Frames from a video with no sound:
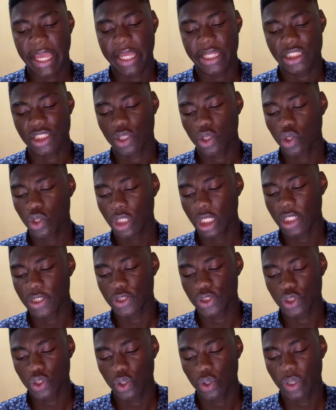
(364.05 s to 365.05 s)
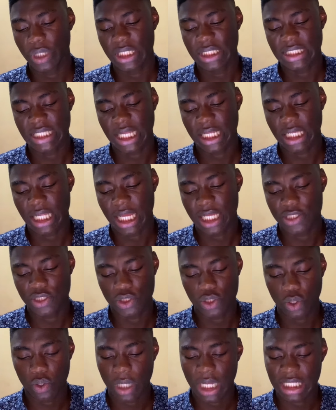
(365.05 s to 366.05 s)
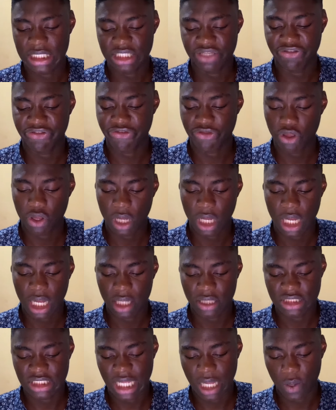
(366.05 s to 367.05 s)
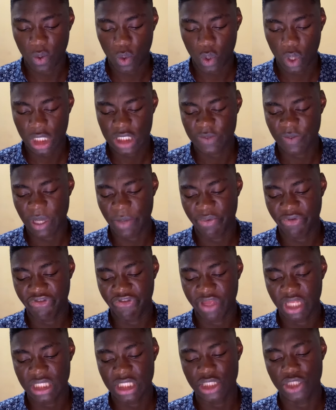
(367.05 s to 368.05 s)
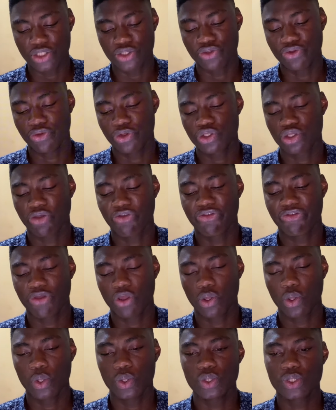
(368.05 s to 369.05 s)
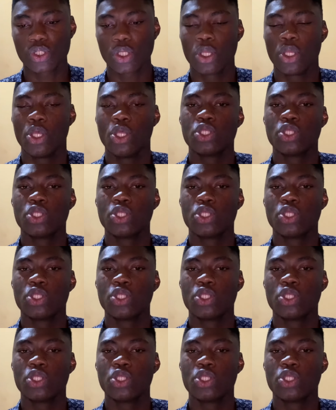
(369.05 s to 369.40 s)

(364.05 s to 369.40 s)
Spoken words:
Ketoconazole is an azole antifungal that works by preventing the growth of fungus.